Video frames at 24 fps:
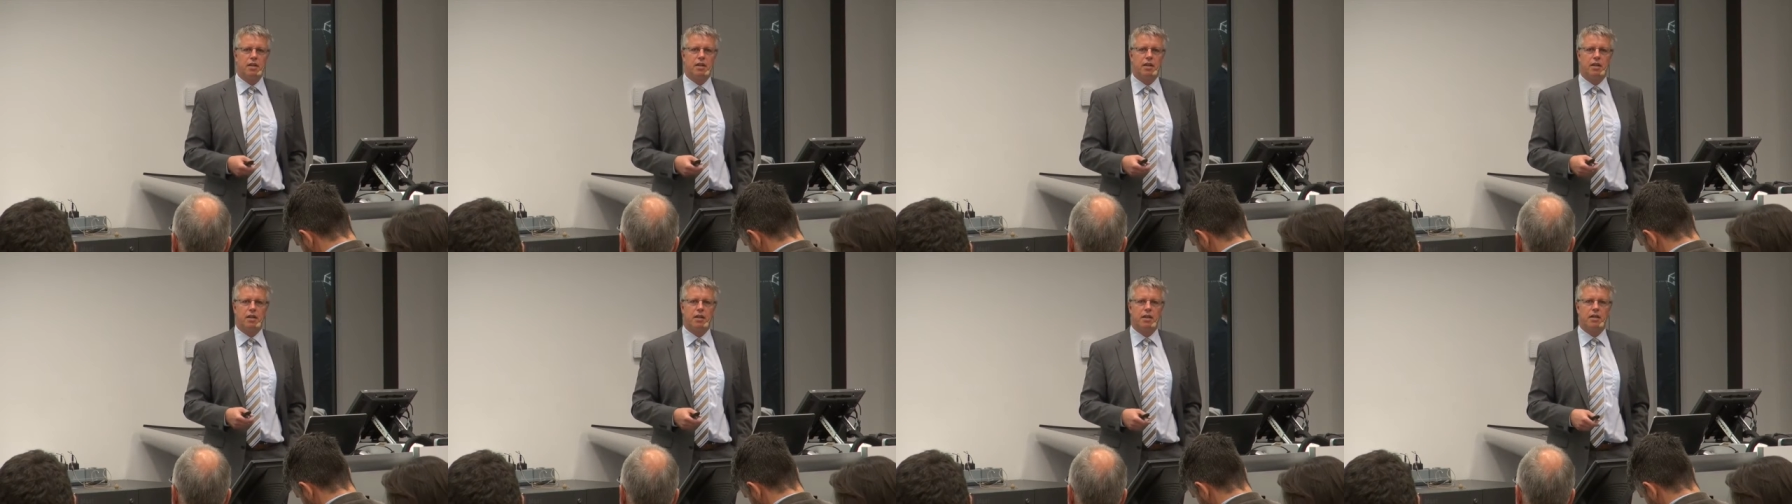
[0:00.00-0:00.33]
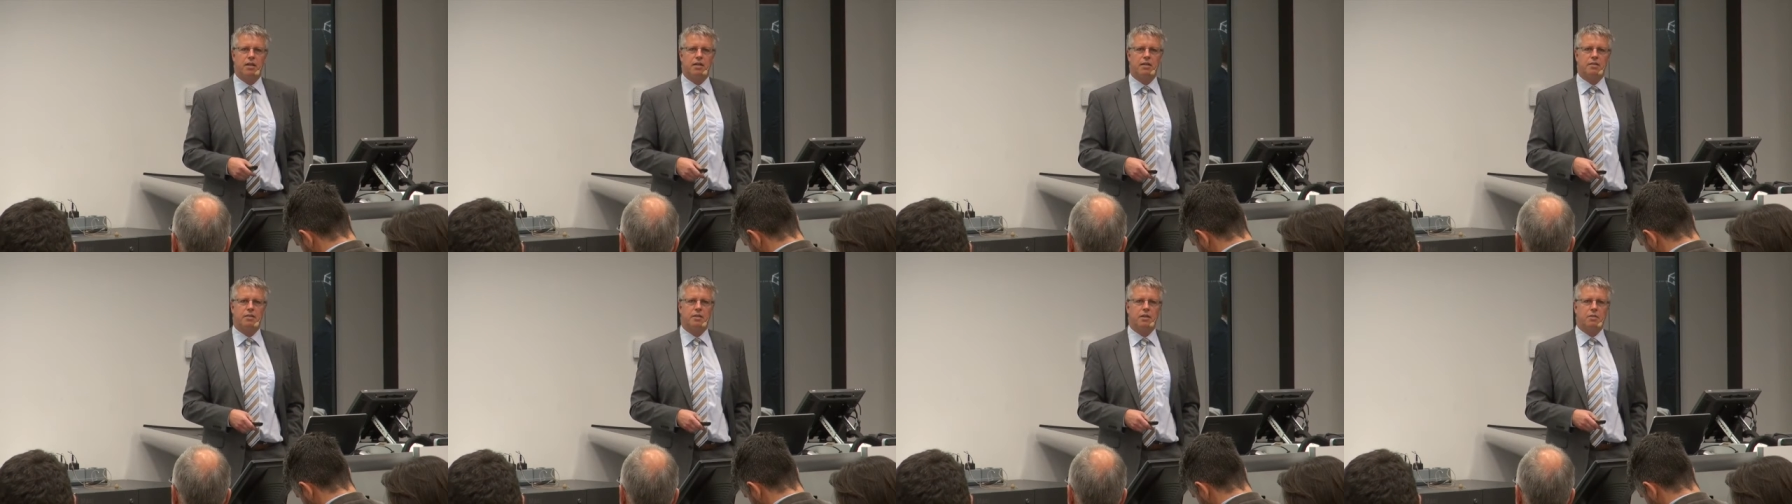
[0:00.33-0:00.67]

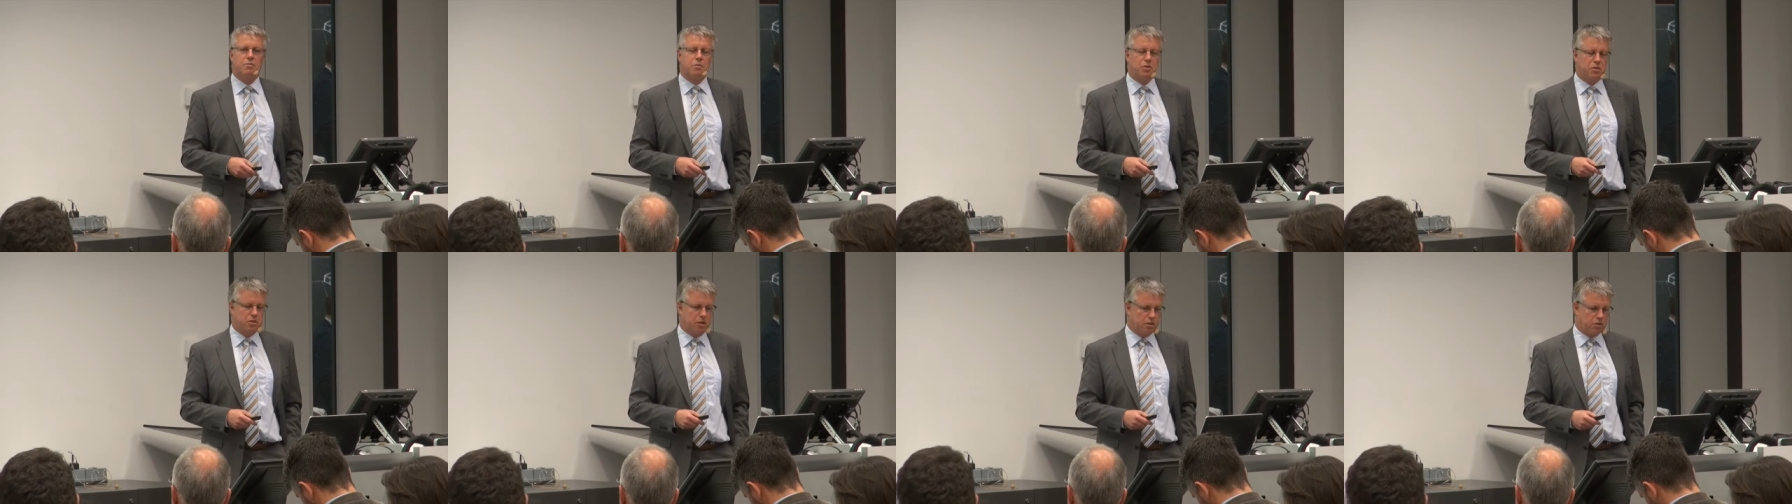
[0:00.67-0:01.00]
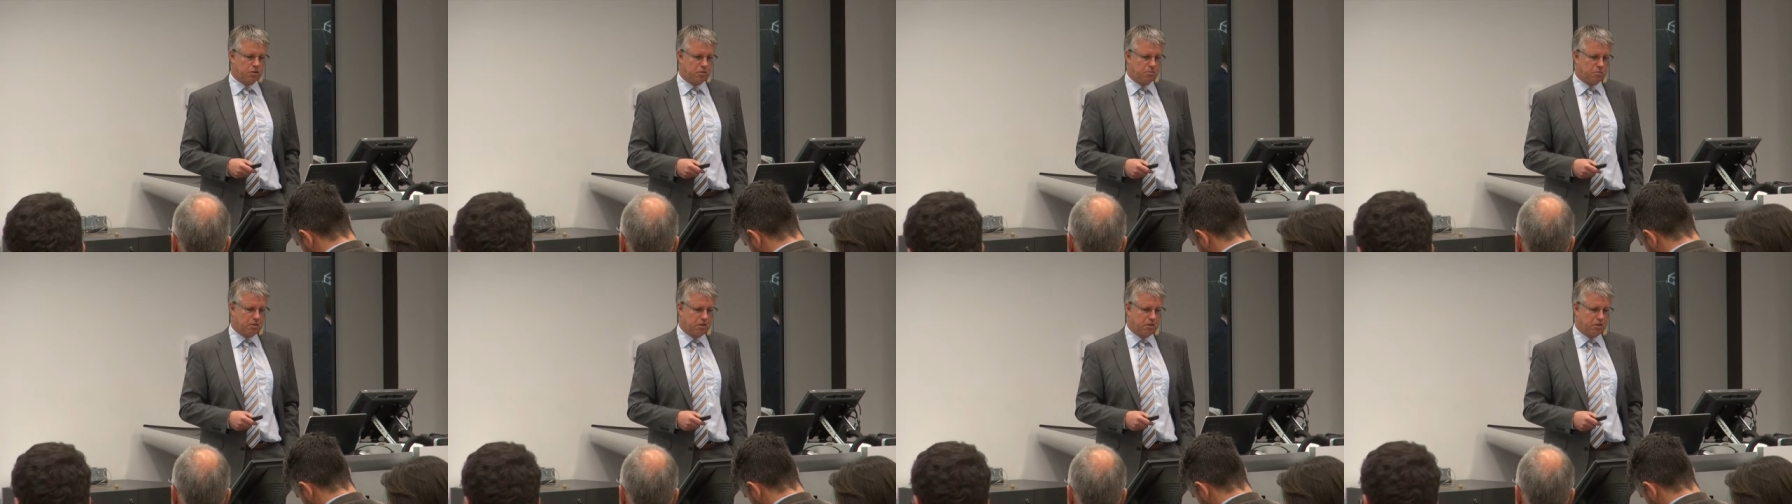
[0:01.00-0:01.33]
in their
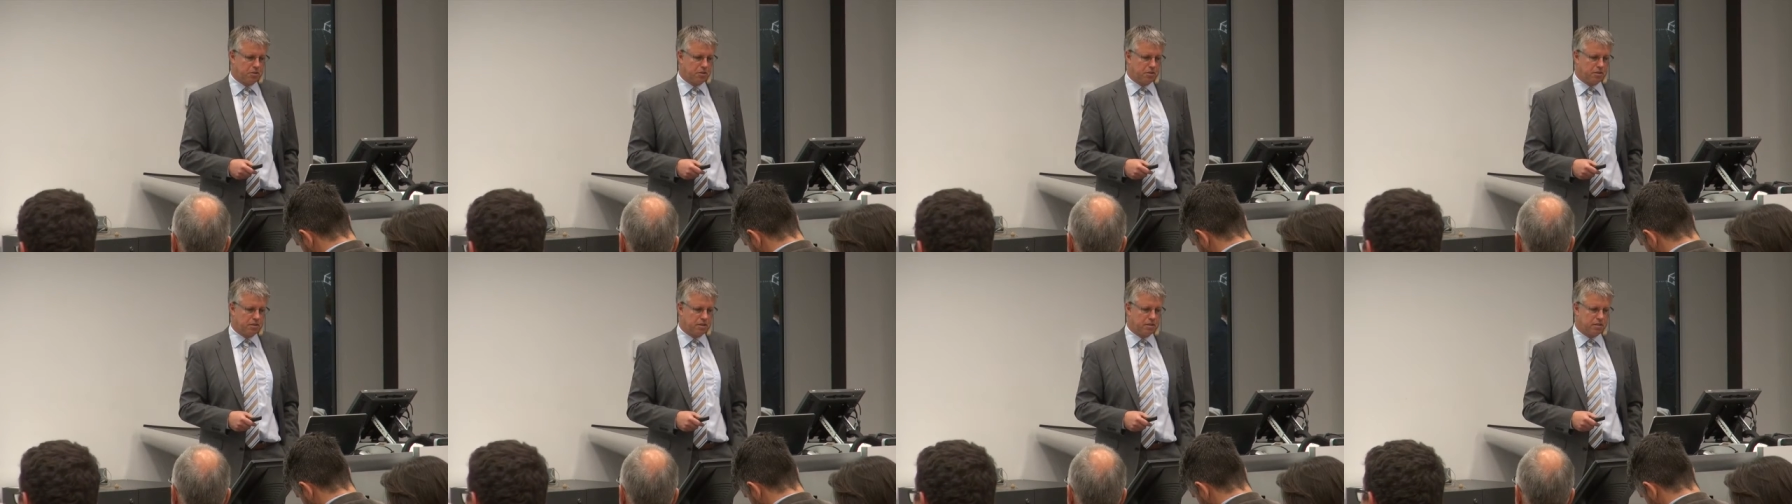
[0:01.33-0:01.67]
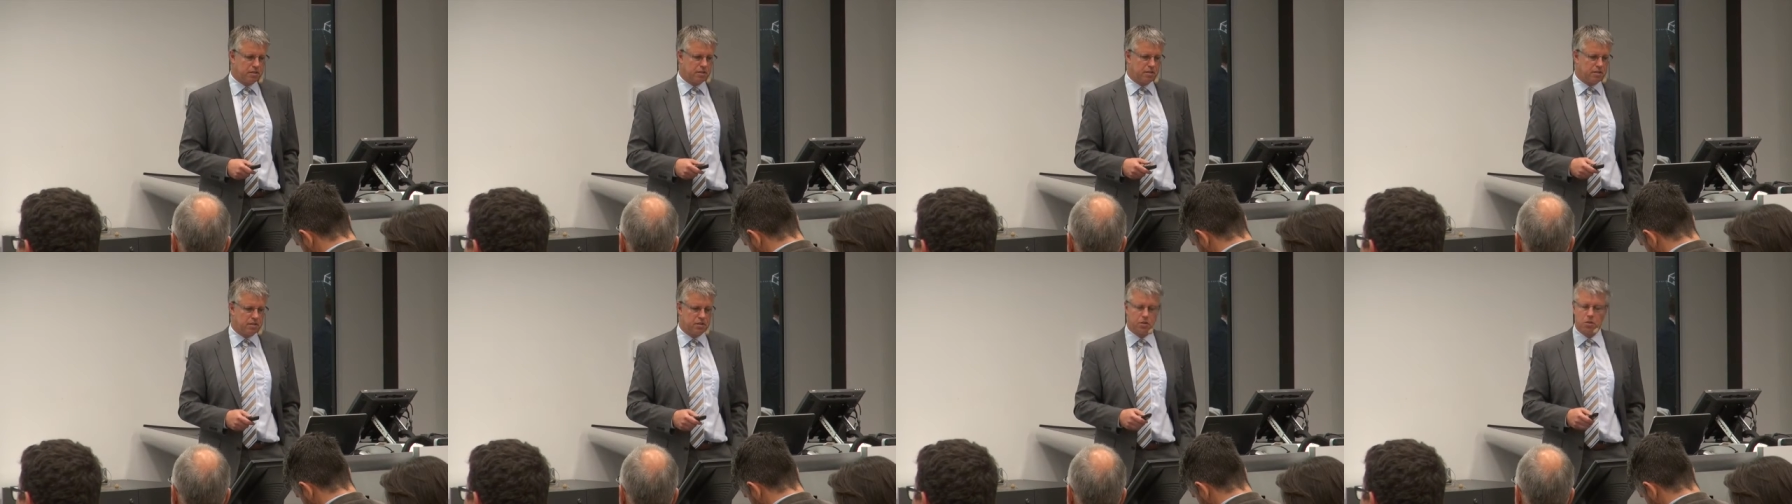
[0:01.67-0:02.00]
production
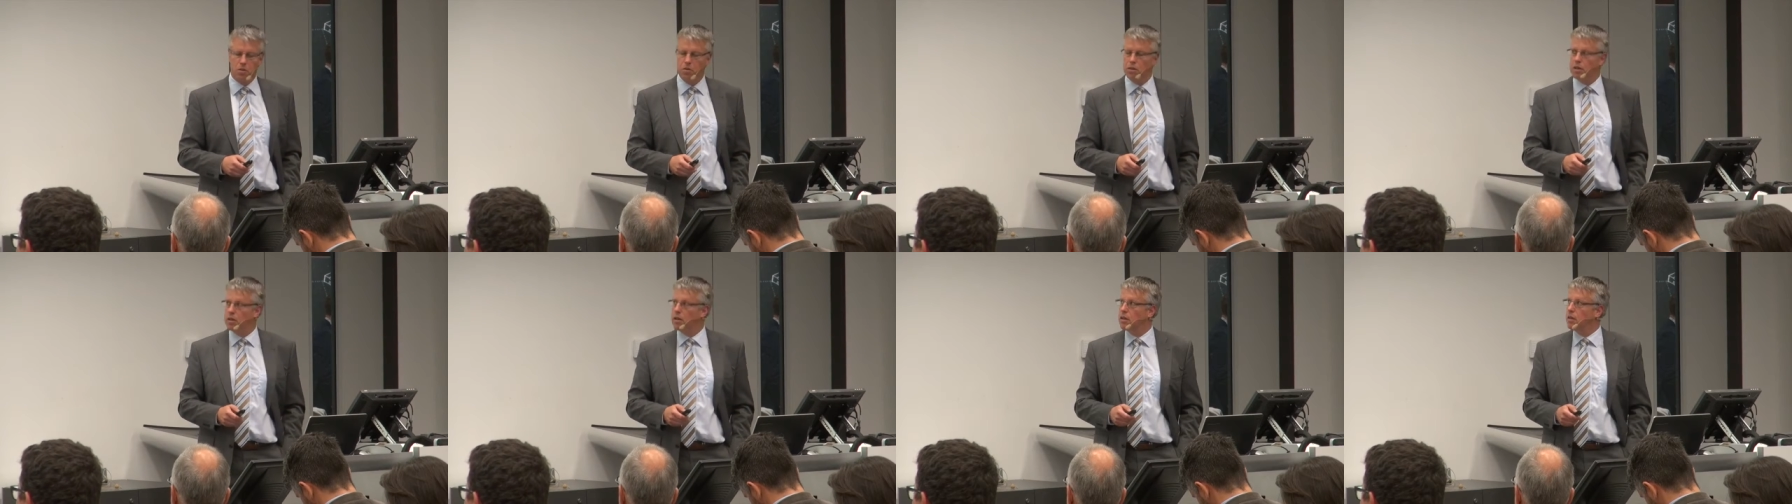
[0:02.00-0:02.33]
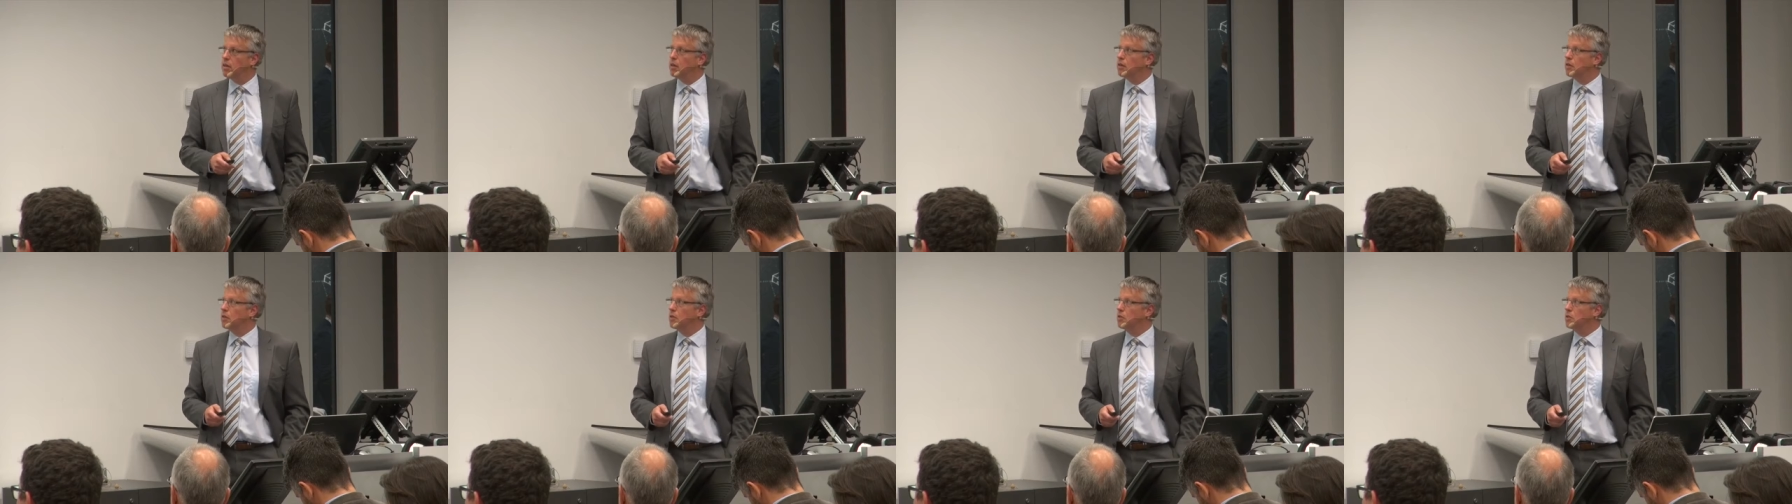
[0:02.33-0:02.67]
processes. So
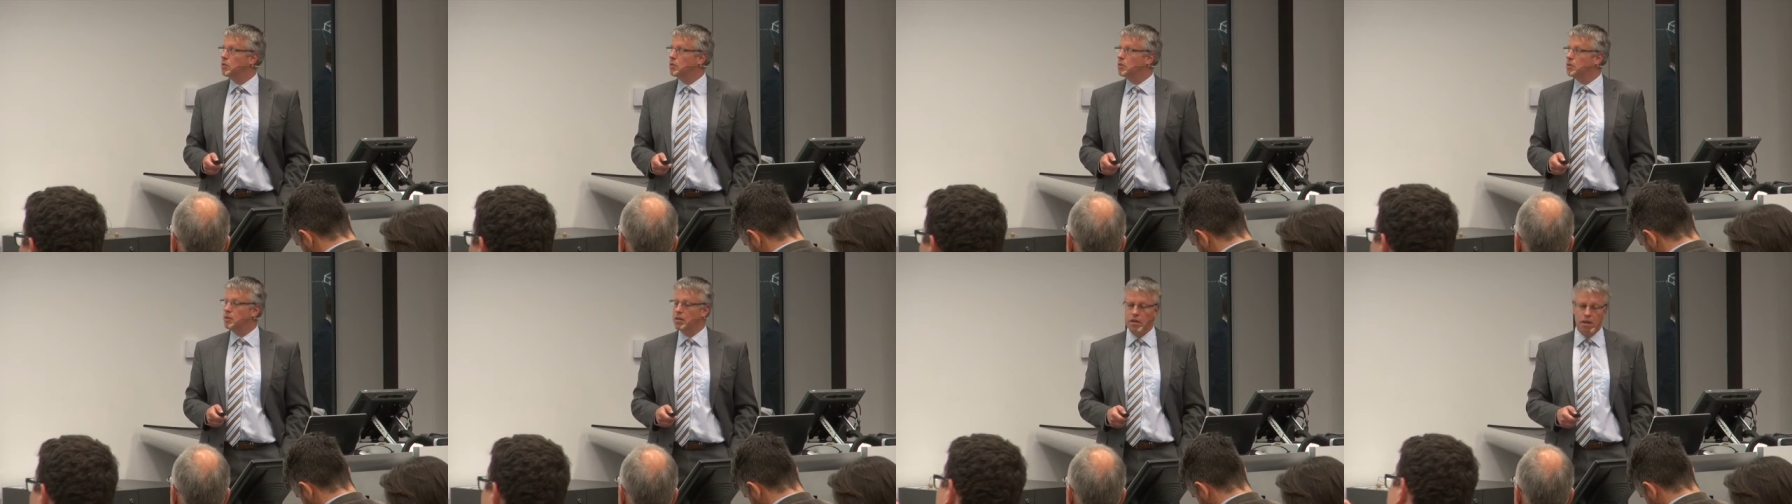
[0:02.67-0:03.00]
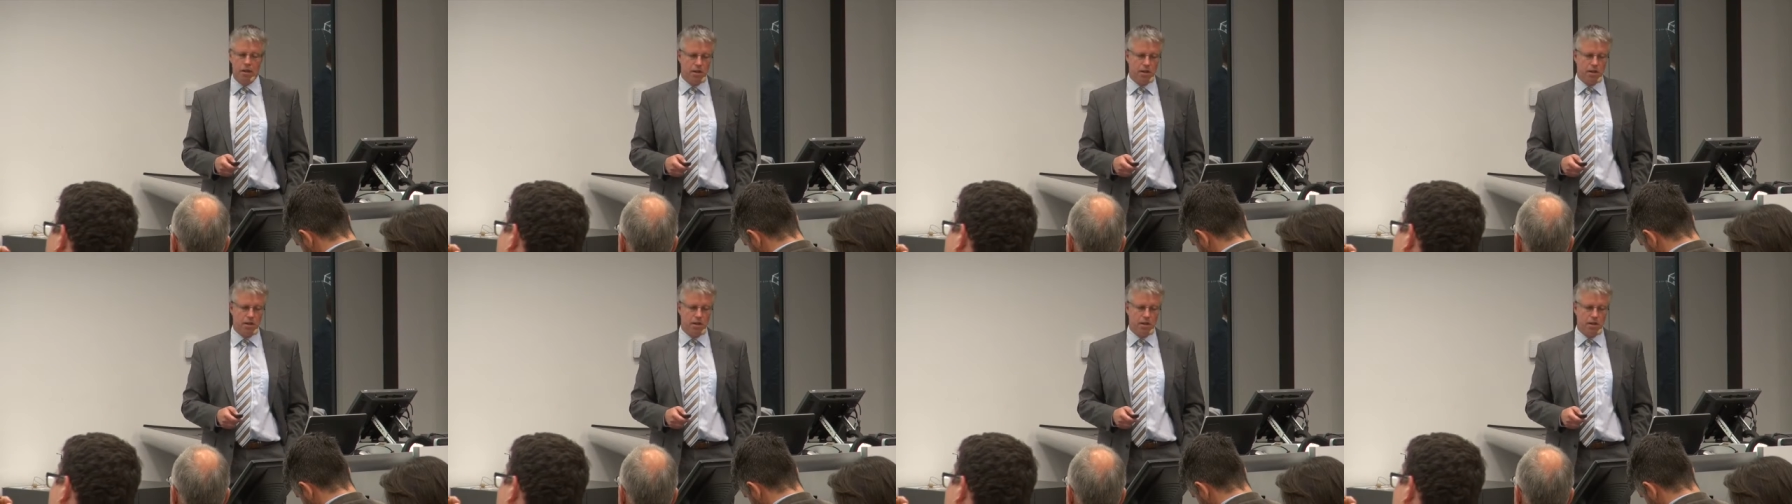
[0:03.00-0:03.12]
a good